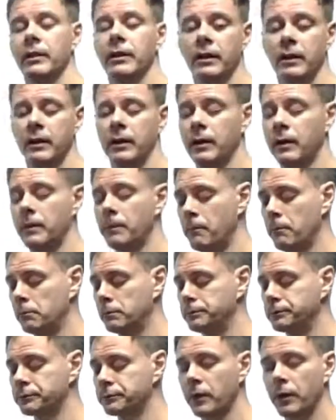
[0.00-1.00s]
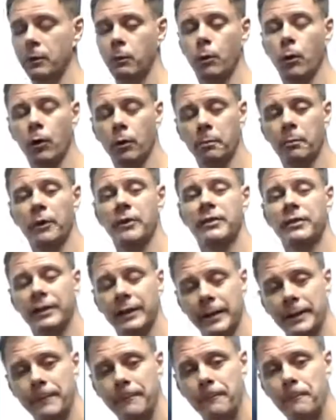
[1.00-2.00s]
Walk
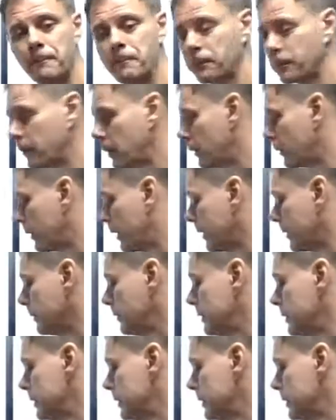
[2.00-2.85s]
briskly. All right.